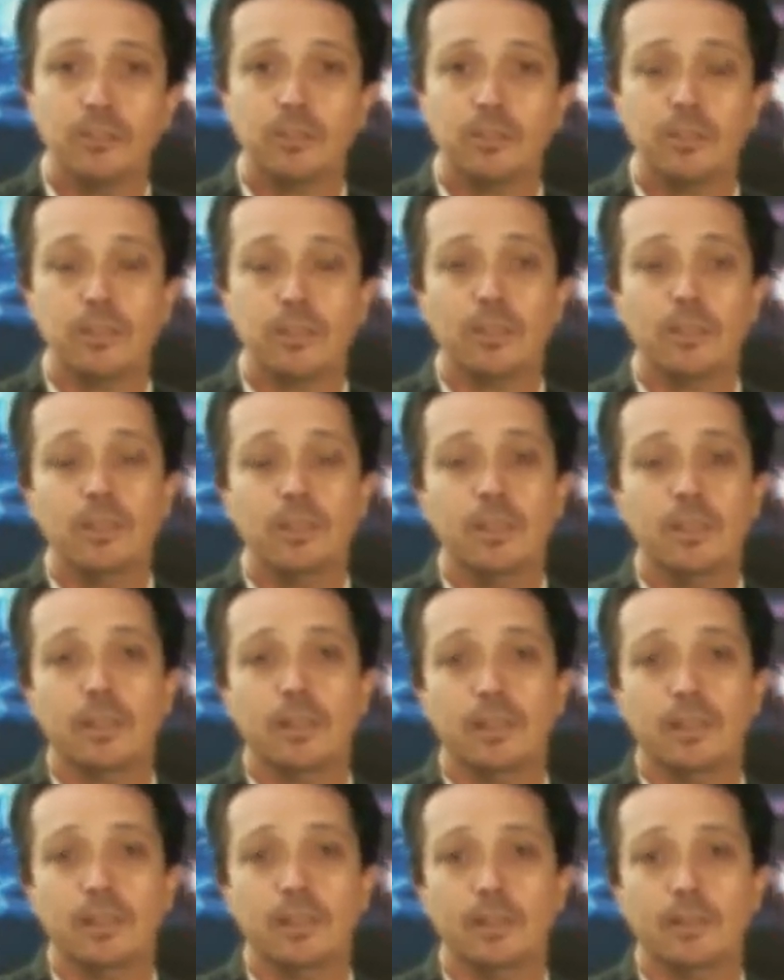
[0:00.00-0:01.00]
Sure.
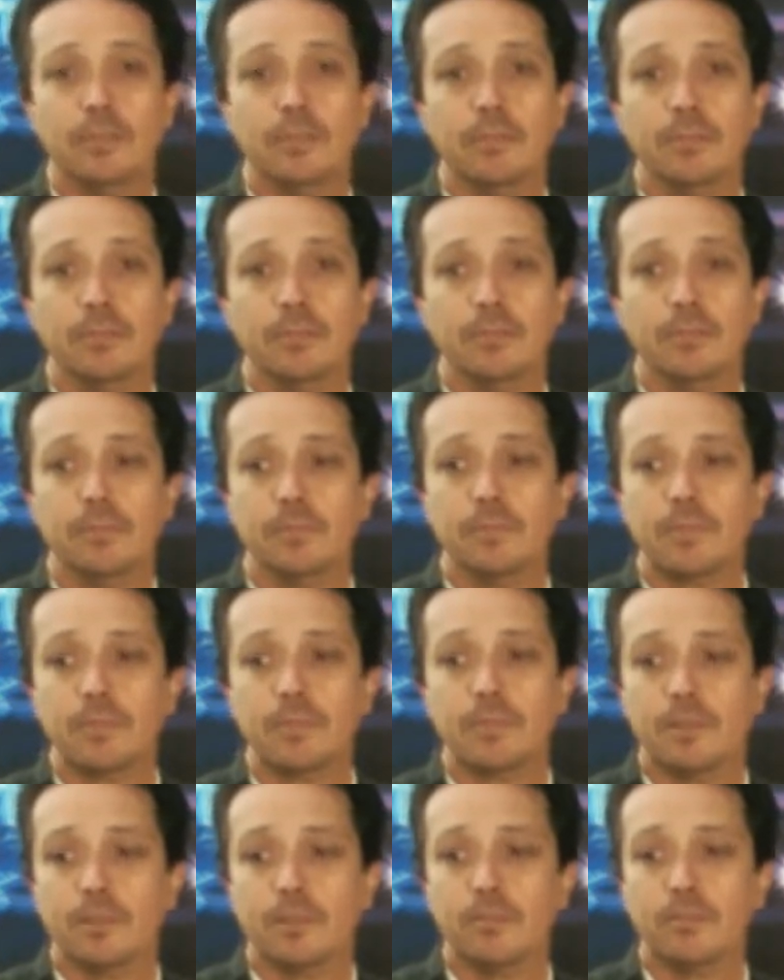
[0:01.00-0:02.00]
Um,
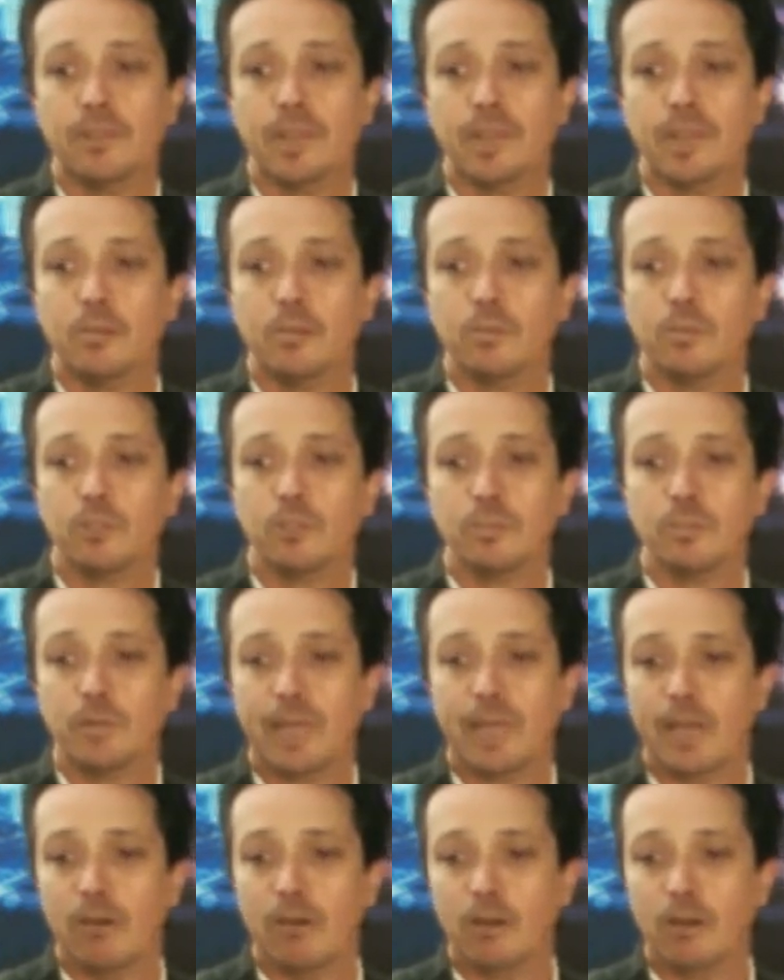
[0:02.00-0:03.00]
so for now, we'll just
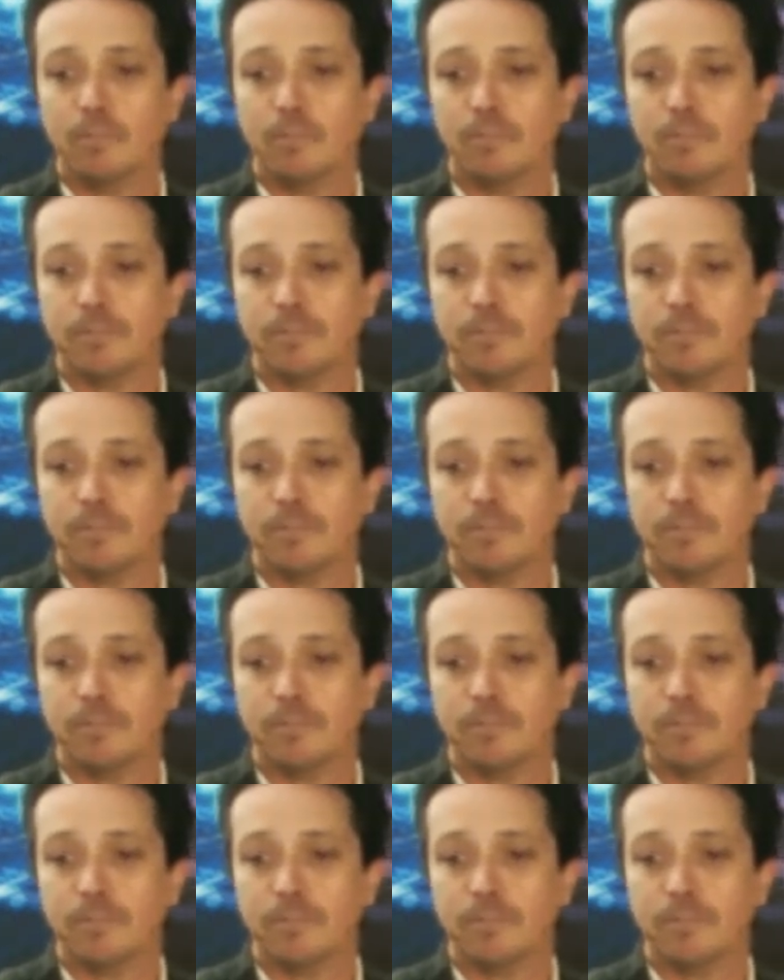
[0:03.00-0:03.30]
plow on.